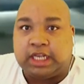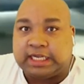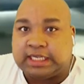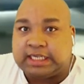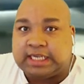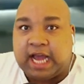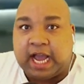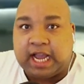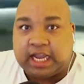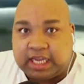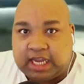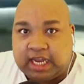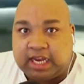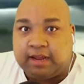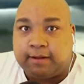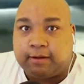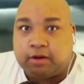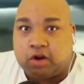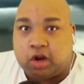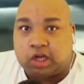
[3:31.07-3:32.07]
does not get
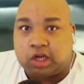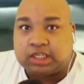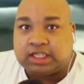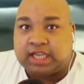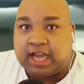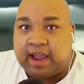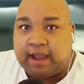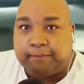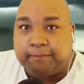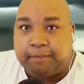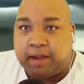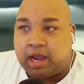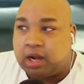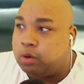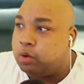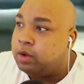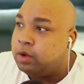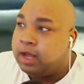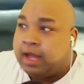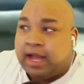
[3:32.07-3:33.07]
in cross tag
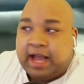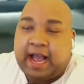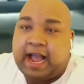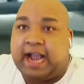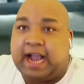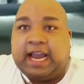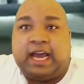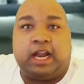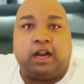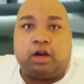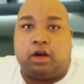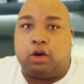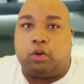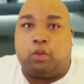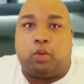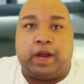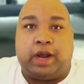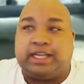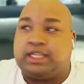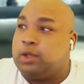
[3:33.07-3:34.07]
battle, I gotta
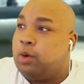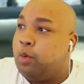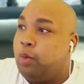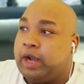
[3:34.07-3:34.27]
learn Weiss.